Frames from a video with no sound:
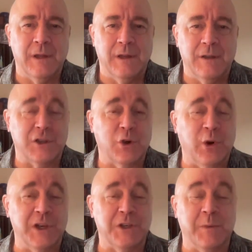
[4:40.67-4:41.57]
This
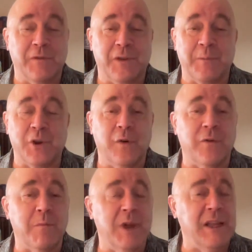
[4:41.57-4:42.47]
coin should be flipped
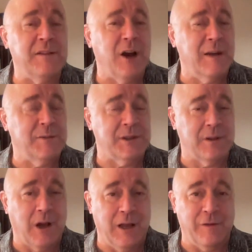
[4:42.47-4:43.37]
over many times in
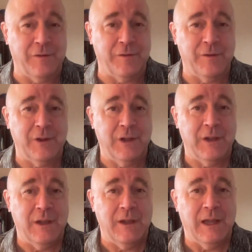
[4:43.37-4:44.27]
life.
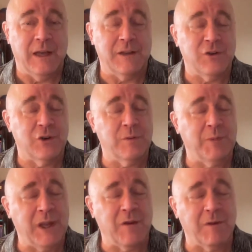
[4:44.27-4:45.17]
And it should
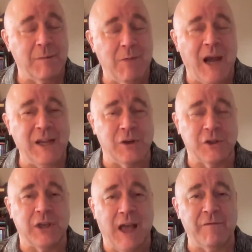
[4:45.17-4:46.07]
be a reminder
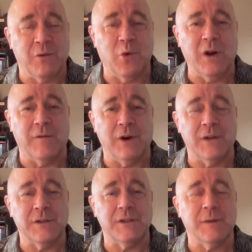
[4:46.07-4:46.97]
to every one of
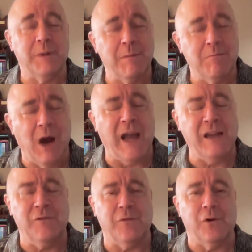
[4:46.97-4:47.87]
us to be
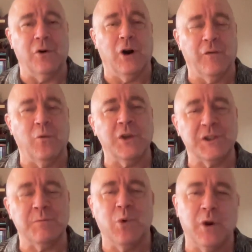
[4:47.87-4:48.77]
mindful of
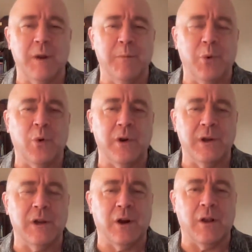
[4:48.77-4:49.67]
what's more
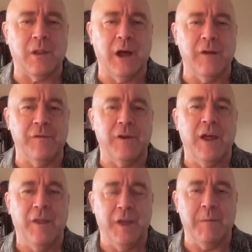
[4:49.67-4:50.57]
important in our life
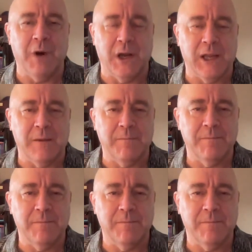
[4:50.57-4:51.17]
than money.